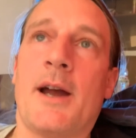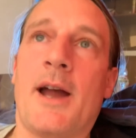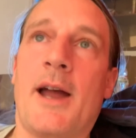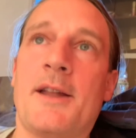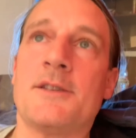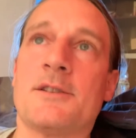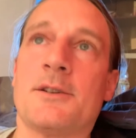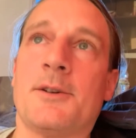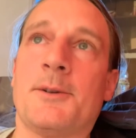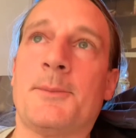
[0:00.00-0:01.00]
And
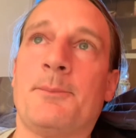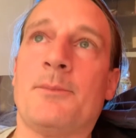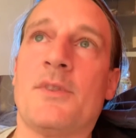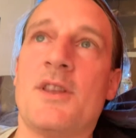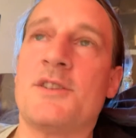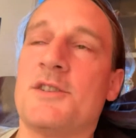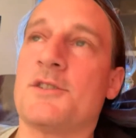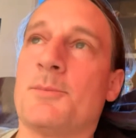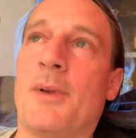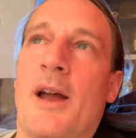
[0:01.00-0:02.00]
this is
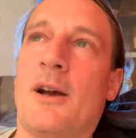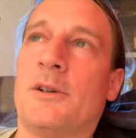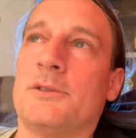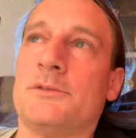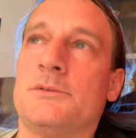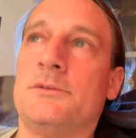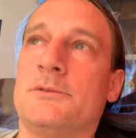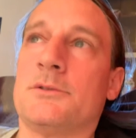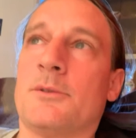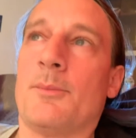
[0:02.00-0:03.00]
about
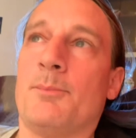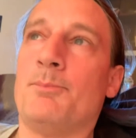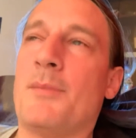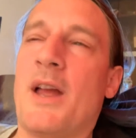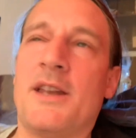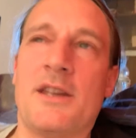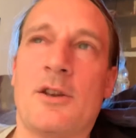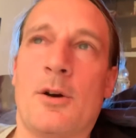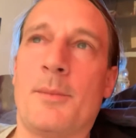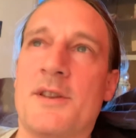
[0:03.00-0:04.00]
many
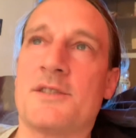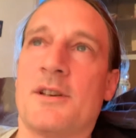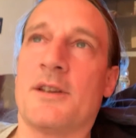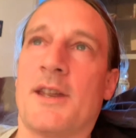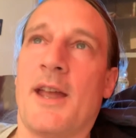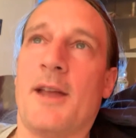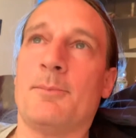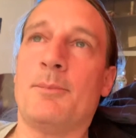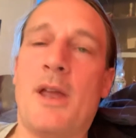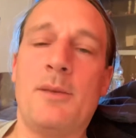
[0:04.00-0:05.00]
comments I get.
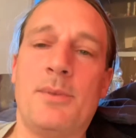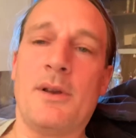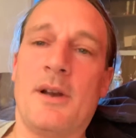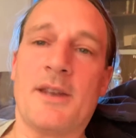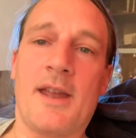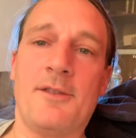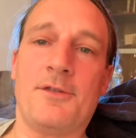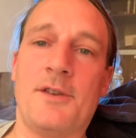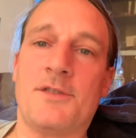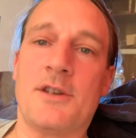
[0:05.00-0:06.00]
Maybe I get
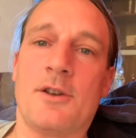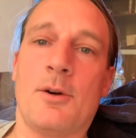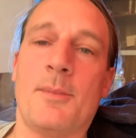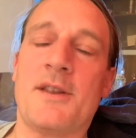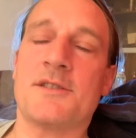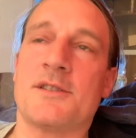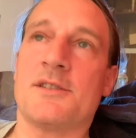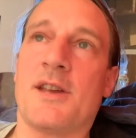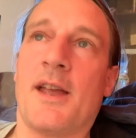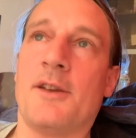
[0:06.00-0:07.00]
50 comments a
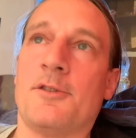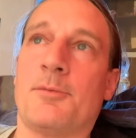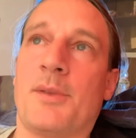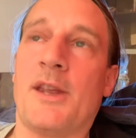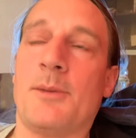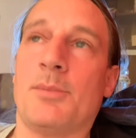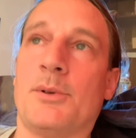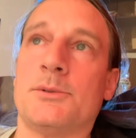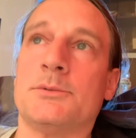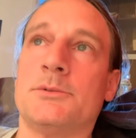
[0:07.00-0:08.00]
day of
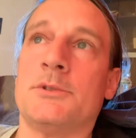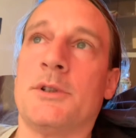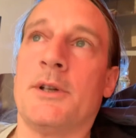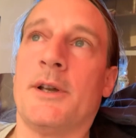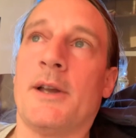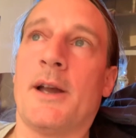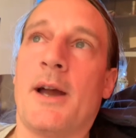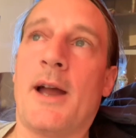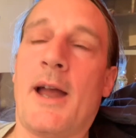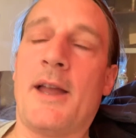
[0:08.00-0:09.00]
people.
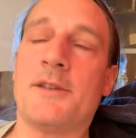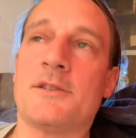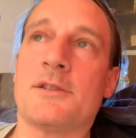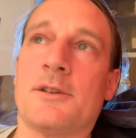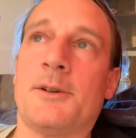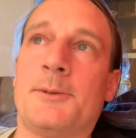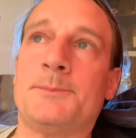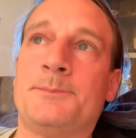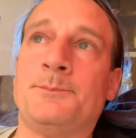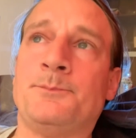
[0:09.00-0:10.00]

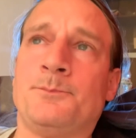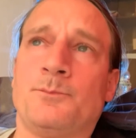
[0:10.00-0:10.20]
And